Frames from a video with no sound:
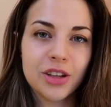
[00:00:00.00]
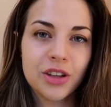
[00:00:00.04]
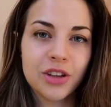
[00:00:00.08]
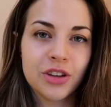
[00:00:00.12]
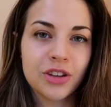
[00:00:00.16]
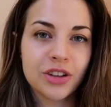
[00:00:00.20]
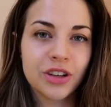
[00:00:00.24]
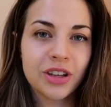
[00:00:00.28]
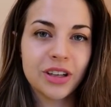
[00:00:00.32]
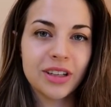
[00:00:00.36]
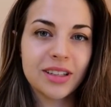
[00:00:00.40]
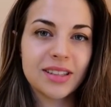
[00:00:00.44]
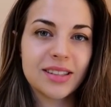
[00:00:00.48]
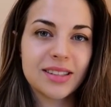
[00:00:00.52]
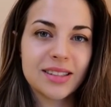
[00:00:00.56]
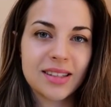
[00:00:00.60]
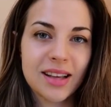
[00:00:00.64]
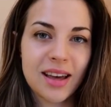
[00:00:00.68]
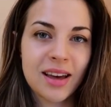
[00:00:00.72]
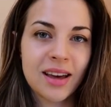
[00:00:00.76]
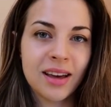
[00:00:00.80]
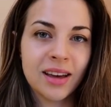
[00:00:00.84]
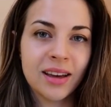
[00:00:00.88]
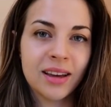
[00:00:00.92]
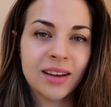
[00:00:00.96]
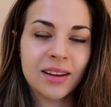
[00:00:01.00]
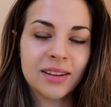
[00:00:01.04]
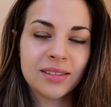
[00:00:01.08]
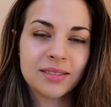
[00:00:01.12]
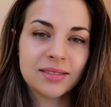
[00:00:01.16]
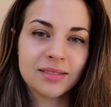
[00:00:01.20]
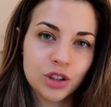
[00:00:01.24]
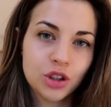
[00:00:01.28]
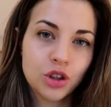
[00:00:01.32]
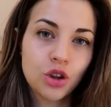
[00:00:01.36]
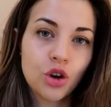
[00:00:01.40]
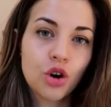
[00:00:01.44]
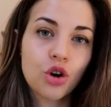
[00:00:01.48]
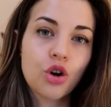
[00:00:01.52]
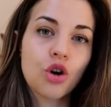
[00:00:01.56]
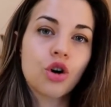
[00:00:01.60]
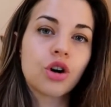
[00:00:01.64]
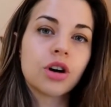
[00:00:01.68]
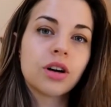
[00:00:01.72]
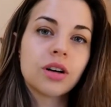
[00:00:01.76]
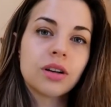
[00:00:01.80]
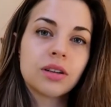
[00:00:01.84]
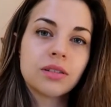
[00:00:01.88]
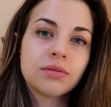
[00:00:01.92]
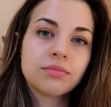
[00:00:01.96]
you're gonna say
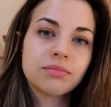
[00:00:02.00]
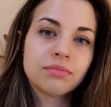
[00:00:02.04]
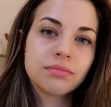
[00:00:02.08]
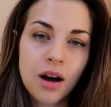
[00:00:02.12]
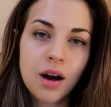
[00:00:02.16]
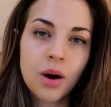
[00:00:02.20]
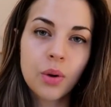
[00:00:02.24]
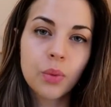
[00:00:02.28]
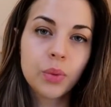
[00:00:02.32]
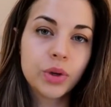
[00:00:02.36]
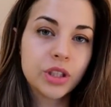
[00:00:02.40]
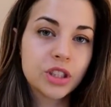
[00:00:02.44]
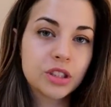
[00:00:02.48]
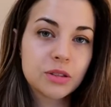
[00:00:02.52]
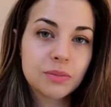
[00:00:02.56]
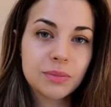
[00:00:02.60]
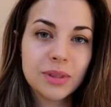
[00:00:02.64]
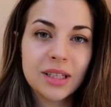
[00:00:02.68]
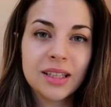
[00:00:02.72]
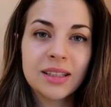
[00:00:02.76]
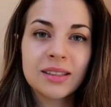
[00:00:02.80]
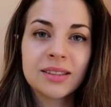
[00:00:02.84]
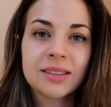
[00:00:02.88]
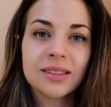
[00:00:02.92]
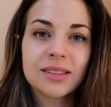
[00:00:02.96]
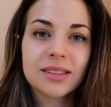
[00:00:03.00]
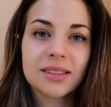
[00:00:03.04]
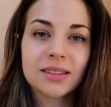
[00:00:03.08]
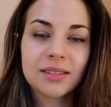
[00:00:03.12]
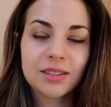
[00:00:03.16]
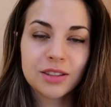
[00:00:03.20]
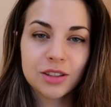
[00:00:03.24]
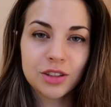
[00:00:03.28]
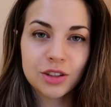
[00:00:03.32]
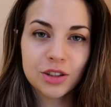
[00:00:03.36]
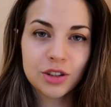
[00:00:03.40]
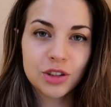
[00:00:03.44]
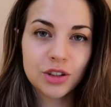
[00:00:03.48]
noroc, which means